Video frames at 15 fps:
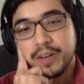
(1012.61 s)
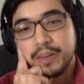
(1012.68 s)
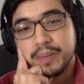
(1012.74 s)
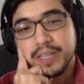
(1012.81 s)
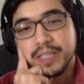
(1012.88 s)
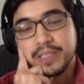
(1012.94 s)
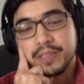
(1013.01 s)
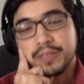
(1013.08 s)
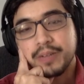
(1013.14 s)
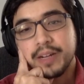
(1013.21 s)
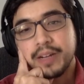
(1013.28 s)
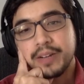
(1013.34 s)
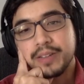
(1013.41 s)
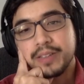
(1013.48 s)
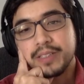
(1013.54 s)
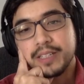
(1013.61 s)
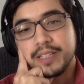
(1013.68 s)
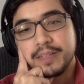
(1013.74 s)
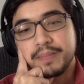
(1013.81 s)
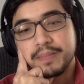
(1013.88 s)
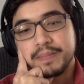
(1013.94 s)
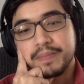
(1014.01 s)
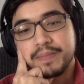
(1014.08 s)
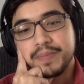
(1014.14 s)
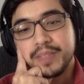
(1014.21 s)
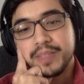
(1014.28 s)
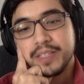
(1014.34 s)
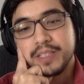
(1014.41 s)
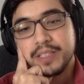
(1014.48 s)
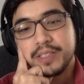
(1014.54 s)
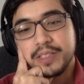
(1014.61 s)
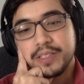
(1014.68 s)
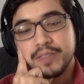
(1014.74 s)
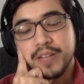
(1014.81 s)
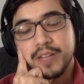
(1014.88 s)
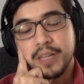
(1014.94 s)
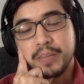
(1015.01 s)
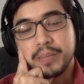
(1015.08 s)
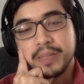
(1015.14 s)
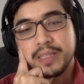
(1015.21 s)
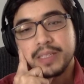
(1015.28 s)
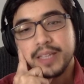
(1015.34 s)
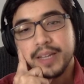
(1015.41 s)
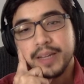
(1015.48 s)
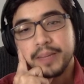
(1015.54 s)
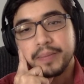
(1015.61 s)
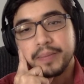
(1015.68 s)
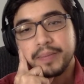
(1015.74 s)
based around just development time.